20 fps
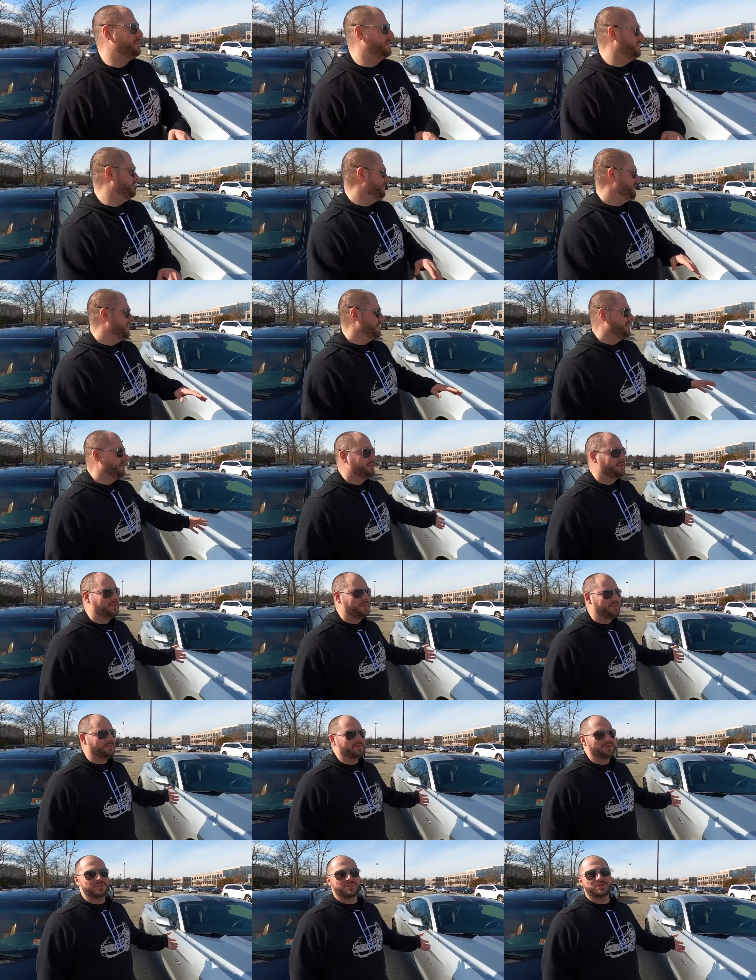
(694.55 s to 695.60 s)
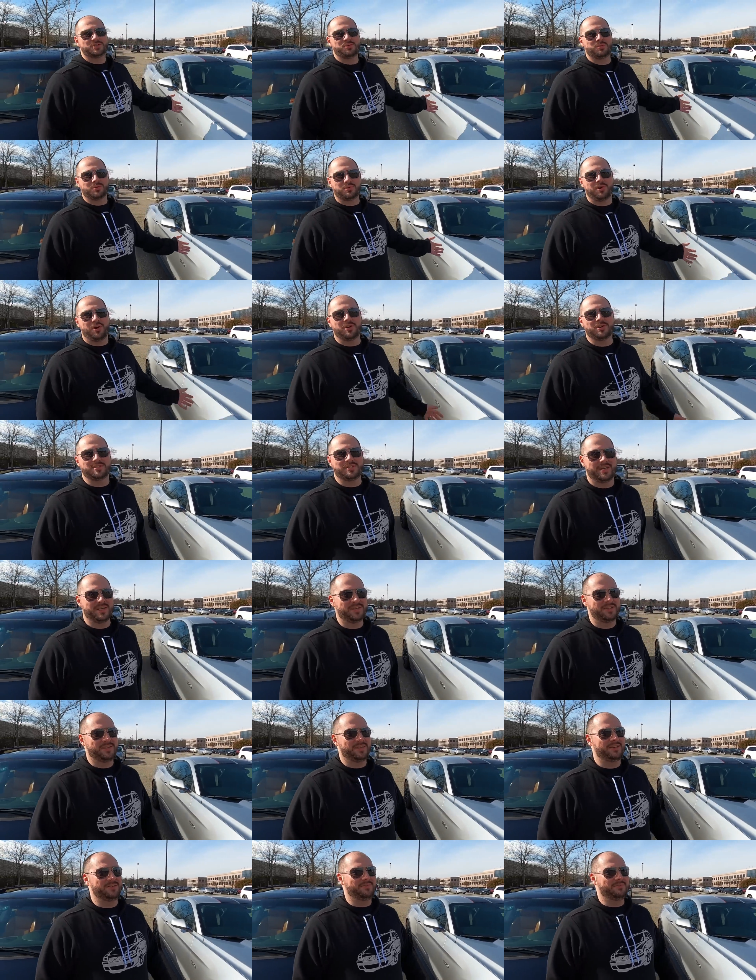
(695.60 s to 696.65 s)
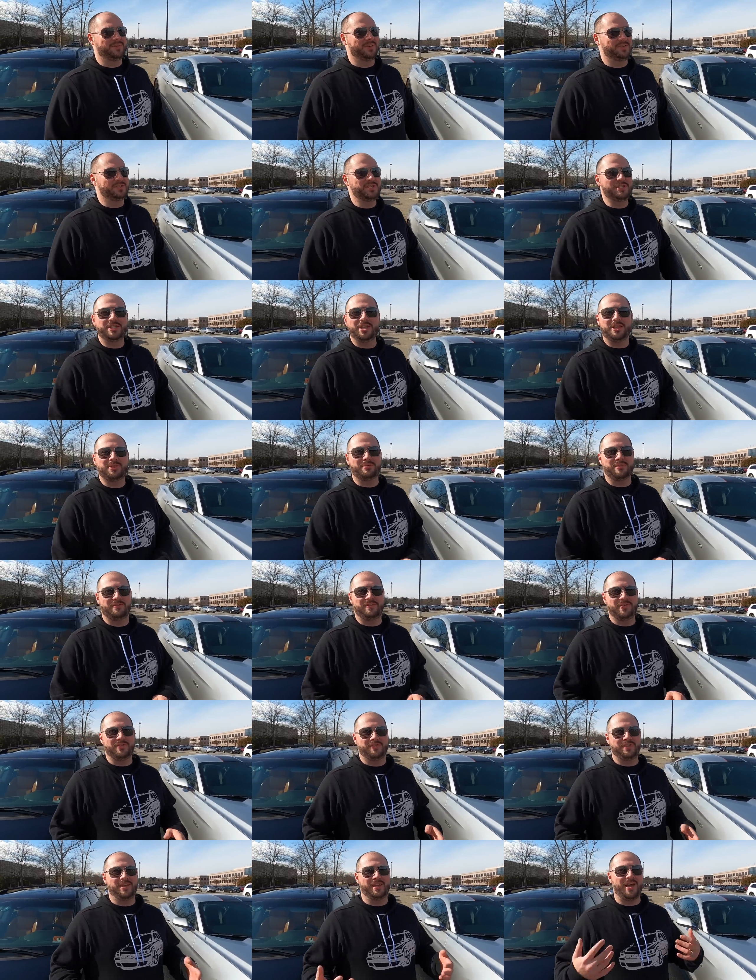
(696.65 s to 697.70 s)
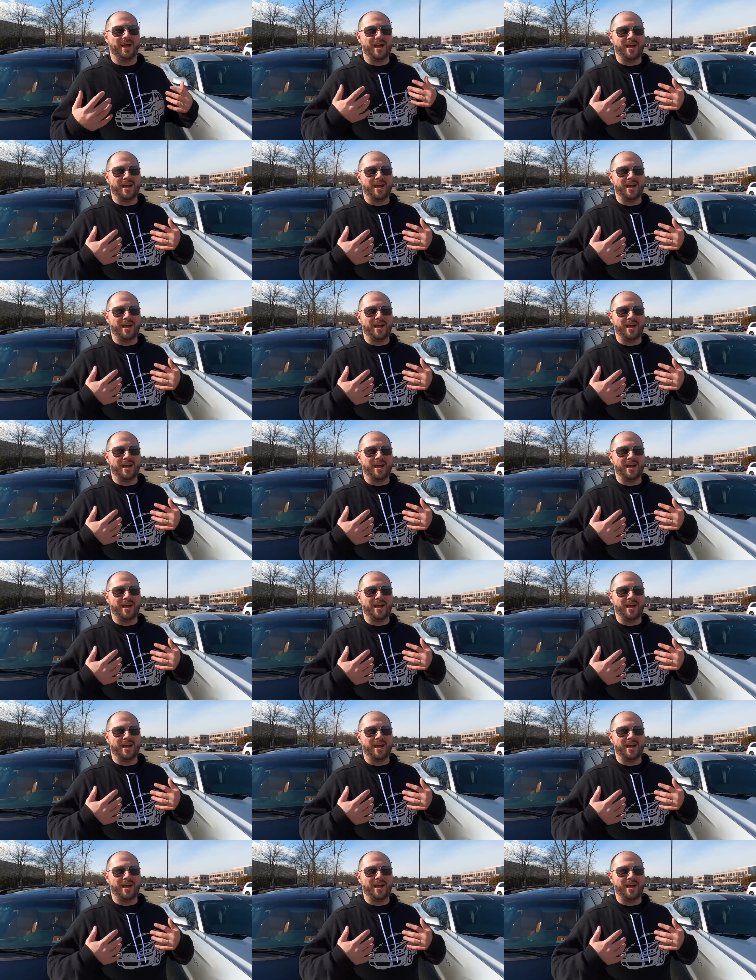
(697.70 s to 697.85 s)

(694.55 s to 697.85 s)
I mean, they're, they're just cool cars. Like the the GT350,